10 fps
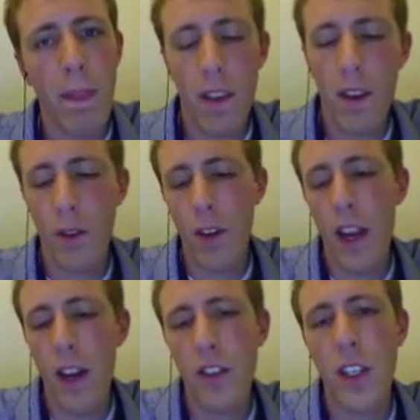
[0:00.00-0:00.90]

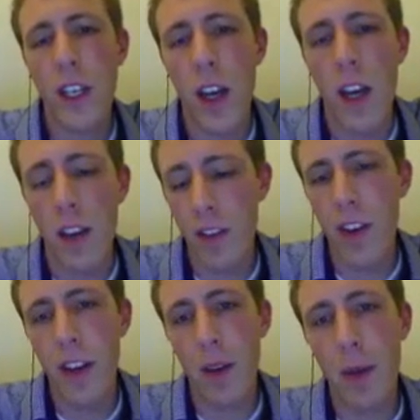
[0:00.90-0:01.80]
Okay, let's see. I've
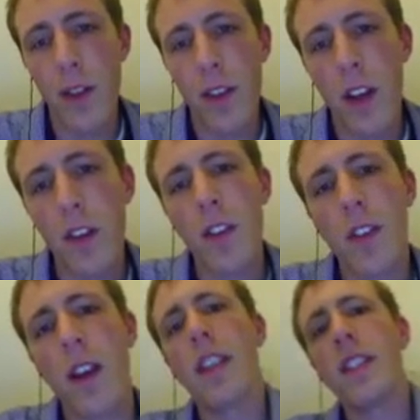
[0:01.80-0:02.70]
defined the build task.
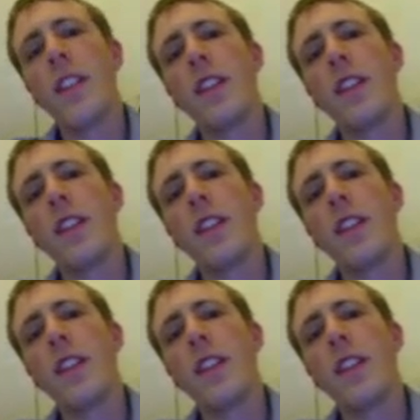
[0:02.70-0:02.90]
I've extended